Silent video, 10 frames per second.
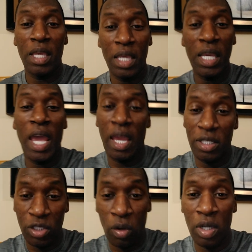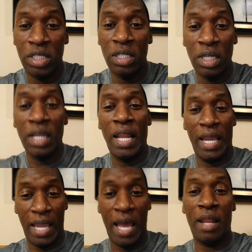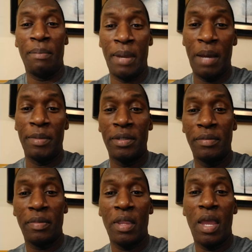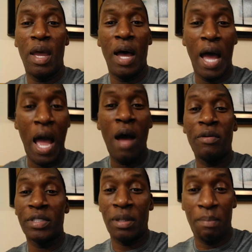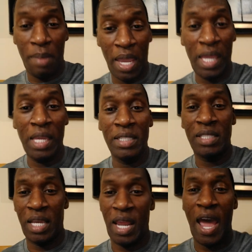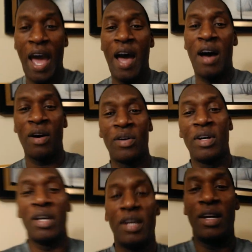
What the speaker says: he had Georgia looking like Alabama. I was amazed at how